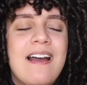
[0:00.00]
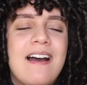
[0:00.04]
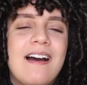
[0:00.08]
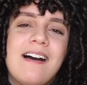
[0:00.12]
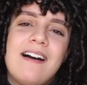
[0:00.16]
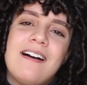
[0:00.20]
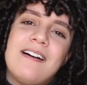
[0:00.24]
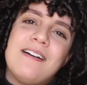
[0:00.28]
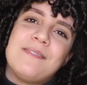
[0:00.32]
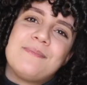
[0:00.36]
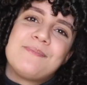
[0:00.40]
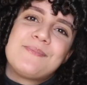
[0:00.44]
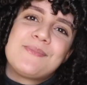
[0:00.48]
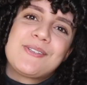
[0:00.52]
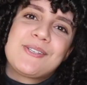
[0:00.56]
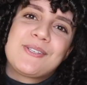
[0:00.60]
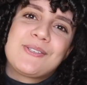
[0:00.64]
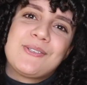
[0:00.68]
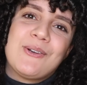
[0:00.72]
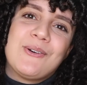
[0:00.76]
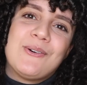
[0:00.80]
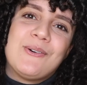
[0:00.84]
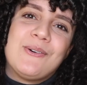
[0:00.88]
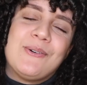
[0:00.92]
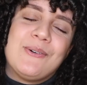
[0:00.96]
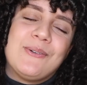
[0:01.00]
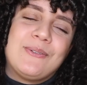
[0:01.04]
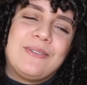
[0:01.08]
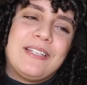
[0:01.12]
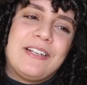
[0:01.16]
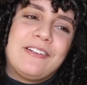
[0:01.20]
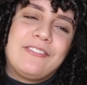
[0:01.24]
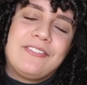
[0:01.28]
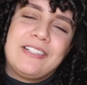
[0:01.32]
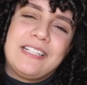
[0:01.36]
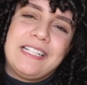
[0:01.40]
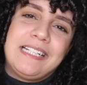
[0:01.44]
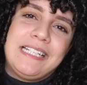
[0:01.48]
Um, so
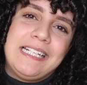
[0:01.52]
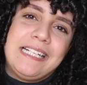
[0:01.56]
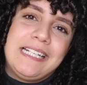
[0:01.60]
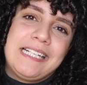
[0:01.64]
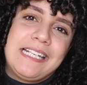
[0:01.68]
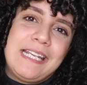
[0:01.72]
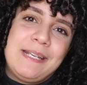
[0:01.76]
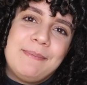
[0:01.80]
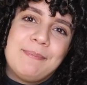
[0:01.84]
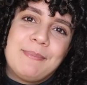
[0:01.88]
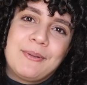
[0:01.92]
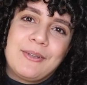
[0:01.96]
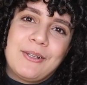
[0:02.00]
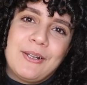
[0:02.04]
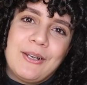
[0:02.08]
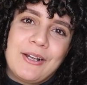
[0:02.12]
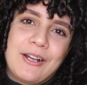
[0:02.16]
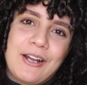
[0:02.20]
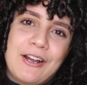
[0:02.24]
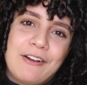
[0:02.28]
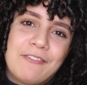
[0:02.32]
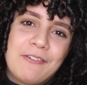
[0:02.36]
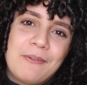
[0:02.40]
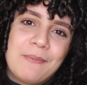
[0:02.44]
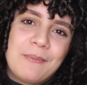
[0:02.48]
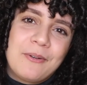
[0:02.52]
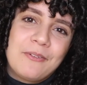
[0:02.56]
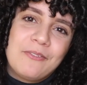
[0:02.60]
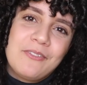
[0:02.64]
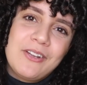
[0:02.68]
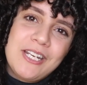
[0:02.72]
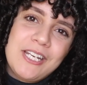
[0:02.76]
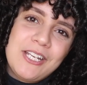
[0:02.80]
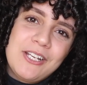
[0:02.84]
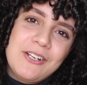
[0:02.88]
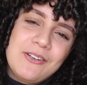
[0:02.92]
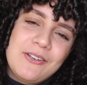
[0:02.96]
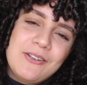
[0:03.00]
definitely keep on the lookout for more
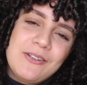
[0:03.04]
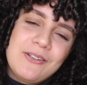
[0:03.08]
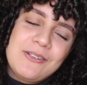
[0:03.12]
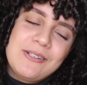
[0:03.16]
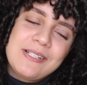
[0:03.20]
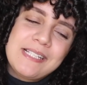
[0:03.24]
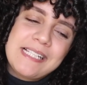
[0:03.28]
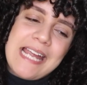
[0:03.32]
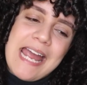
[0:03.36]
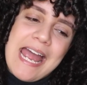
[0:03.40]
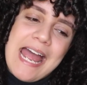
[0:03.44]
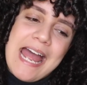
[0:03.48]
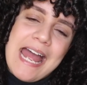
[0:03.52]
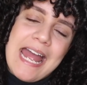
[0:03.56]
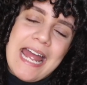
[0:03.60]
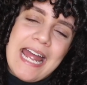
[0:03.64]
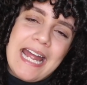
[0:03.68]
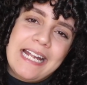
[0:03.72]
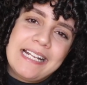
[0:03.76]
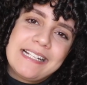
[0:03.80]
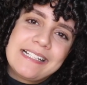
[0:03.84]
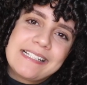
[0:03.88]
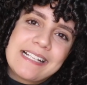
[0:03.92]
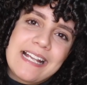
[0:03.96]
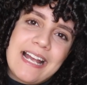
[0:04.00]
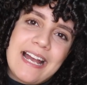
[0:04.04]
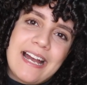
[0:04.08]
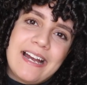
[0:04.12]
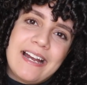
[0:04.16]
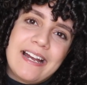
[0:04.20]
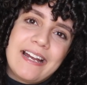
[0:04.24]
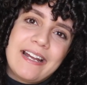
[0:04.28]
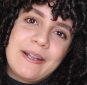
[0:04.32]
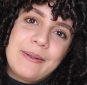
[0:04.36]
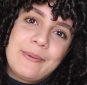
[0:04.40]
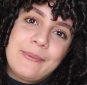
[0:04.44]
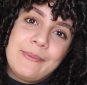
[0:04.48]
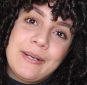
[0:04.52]
videos. And
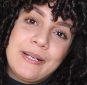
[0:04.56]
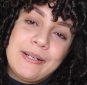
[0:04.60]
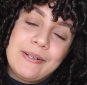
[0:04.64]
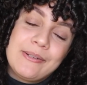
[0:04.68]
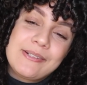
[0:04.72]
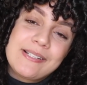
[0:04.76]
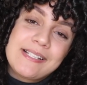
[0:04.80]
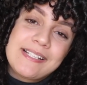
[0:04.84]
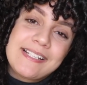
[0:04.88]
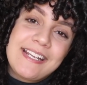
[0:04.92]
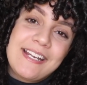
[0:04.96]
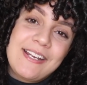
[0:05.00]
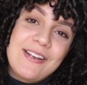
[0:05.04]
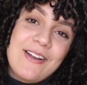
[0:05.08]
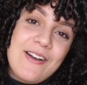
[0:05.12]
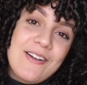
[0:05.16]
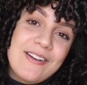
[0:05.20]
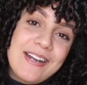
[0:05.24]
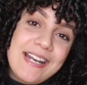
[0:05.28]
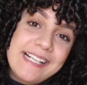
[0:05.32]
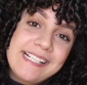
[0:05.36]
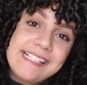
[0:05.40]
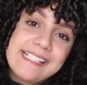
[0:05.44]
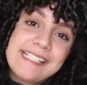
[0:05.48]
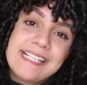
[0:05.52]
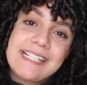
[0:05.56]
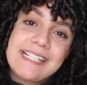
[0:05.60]
I will see you all next